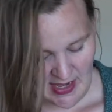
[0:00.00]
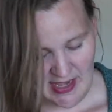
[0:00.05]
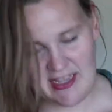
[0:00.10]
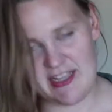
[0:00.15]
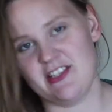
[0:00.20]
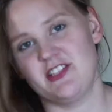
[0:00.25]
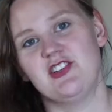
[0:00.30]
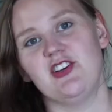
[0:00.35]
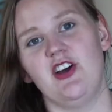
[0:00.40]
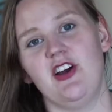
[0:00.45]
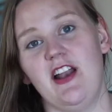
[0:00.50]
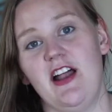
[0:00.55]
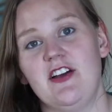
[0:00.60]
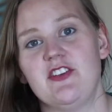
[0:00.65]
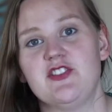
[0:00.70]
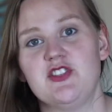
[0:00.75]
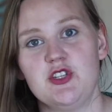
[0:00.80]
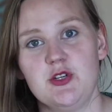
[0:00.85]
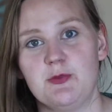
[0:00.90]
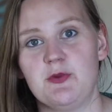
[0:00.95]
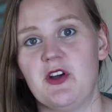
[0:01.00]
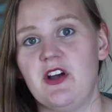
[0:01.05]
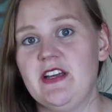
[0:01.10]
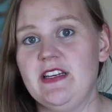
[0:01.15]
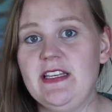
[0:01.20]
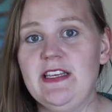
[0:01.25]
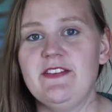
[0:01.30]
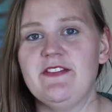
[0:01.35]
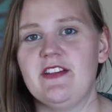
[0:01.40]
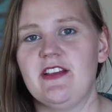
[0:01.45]
It's not super
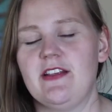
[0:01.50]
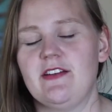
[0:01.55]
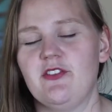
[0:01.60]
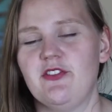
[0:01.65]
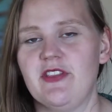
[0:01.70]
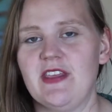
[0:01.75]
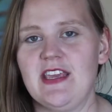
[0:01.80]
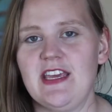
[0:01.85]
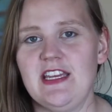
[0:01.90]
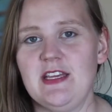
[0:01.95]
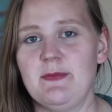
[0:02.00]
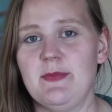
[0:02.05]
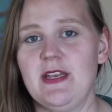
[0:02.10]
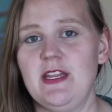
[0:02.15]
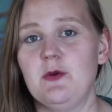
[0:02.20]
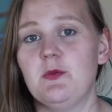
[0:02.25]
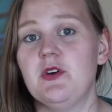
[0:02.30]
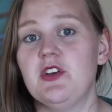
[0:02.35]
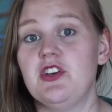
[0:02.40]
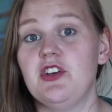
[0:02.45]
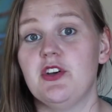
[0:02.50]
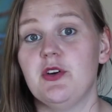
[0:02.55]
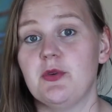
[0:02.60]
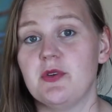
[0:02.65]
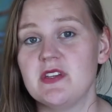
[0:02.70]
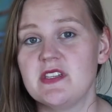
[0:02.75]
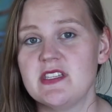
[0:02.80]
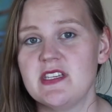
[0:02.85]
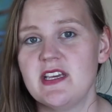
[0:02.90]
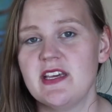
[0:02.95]
uneven, I don't think anybody would
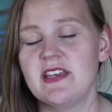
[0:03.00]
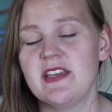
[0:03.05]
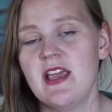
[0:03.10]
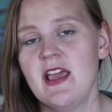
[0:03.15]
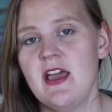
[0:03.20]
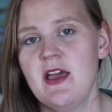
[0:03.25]
notice it,